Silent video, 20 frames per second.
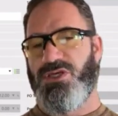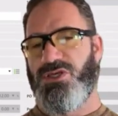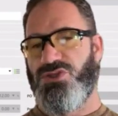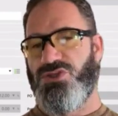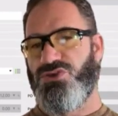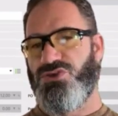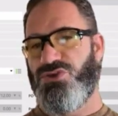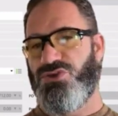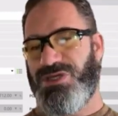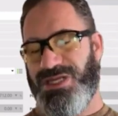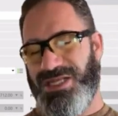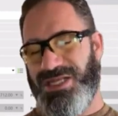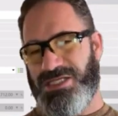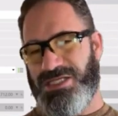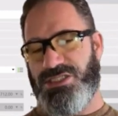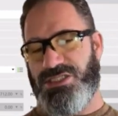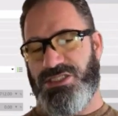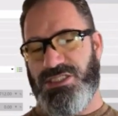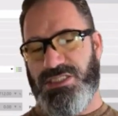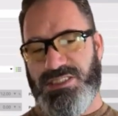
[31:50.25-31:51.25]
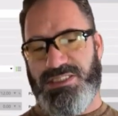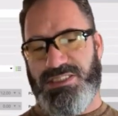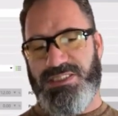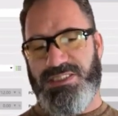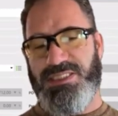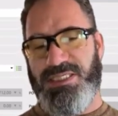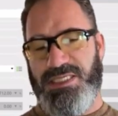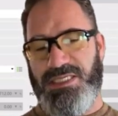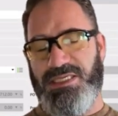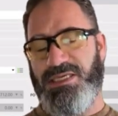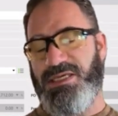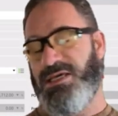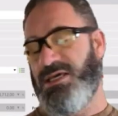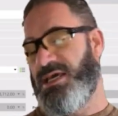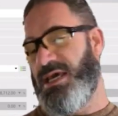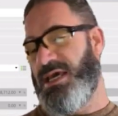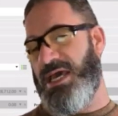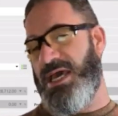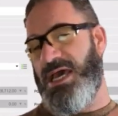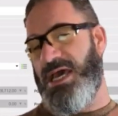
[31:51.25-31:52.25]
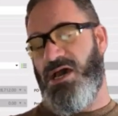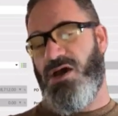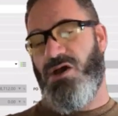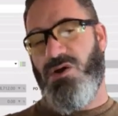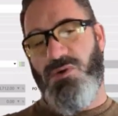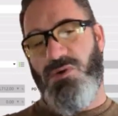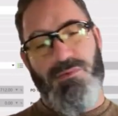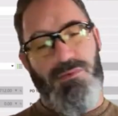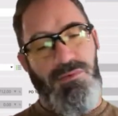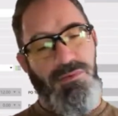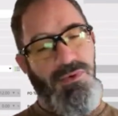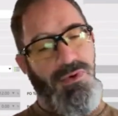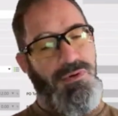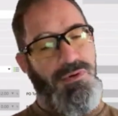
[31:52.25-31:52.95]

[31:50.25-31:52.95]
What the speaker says: you can actually see how